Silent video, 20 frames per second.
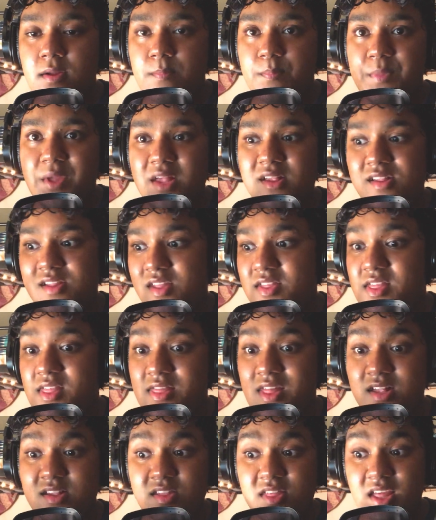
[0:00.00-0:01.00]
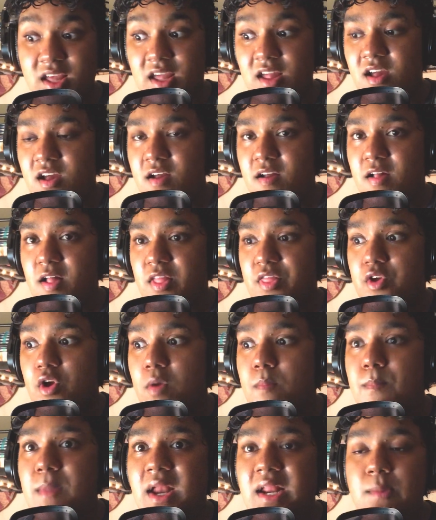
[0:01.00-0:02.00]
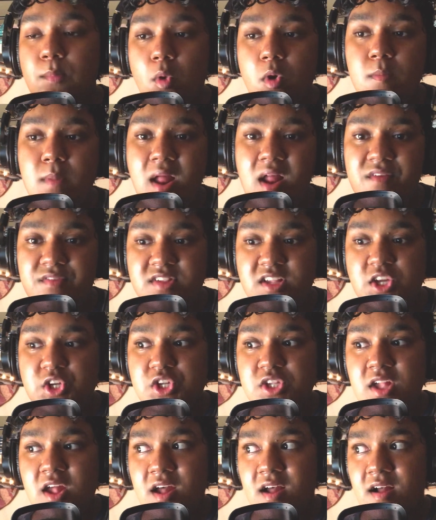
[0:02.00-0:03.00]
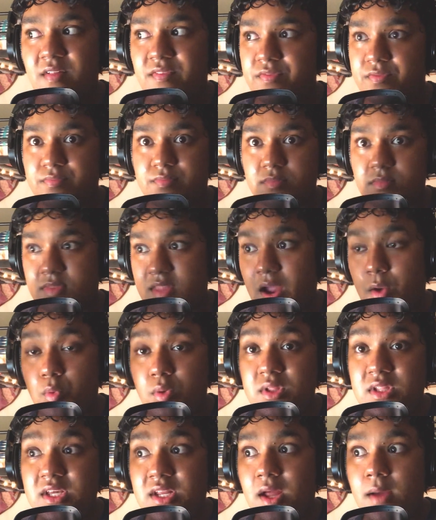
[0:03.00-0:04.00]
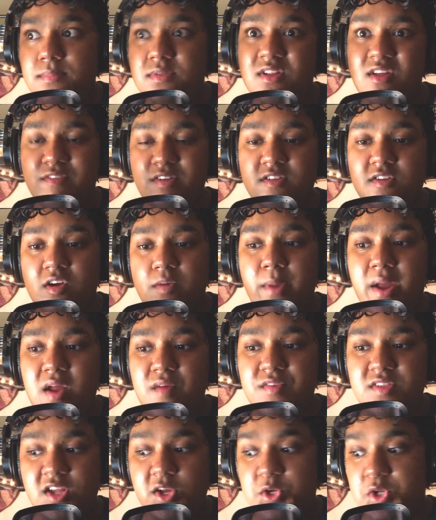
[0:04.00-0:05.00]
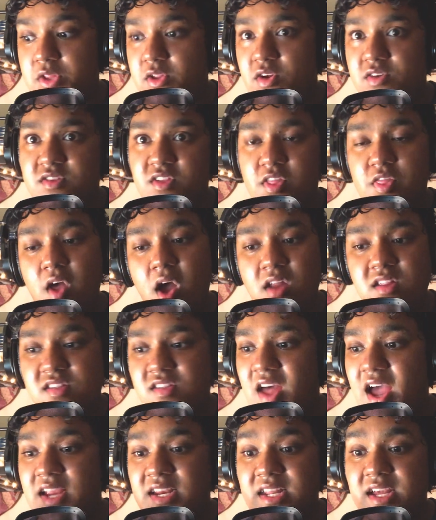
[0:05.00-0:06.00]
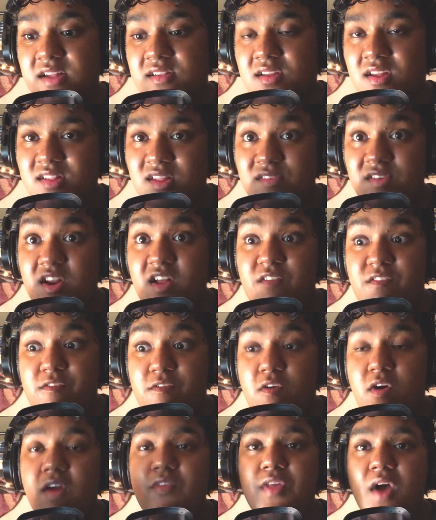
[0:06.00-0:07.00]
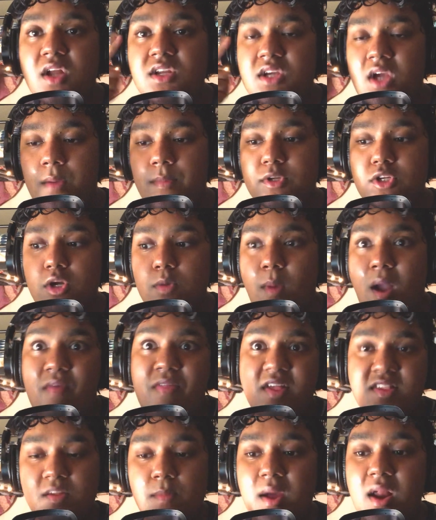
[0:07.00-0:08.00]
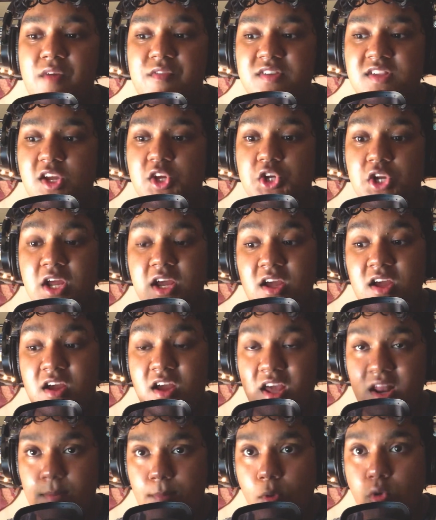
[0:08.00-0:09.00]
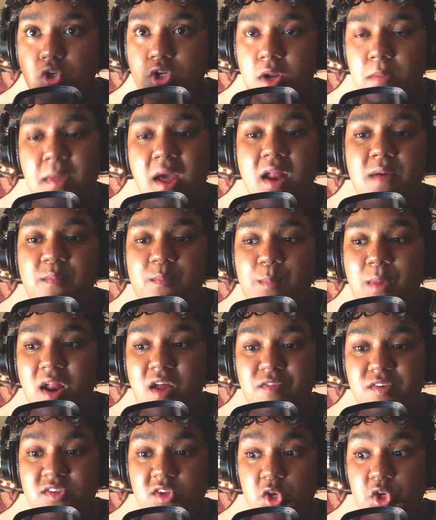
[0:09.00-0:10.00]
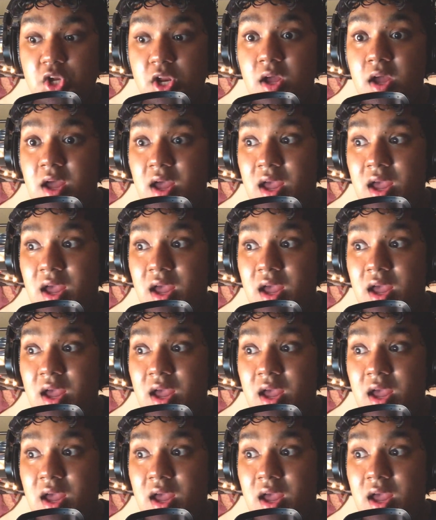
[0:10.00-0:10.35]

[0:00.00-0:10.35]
Because that's the thing. There are many more manifestations that will lead up to the physical manifestation. There's the thoughts, the ideas, because even a thought to come into your mind, that's a manifestation. An emotion, a manifestation.